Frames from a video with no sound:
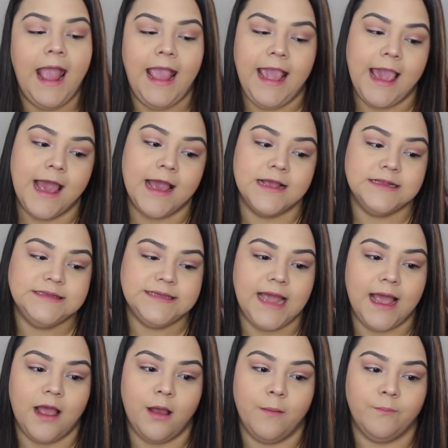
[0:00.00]
and
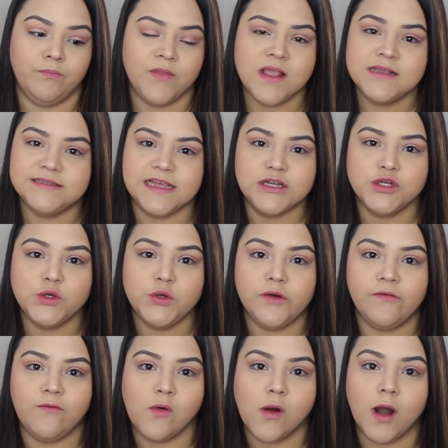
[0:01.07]
stay
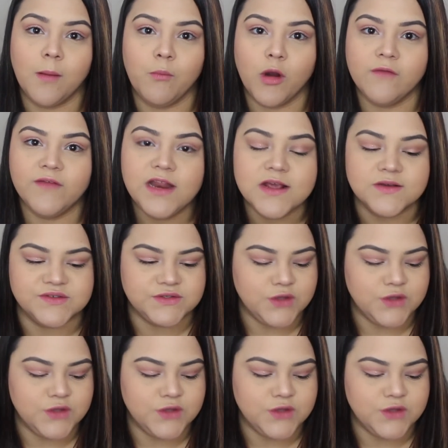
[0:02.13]
tuned for more videos.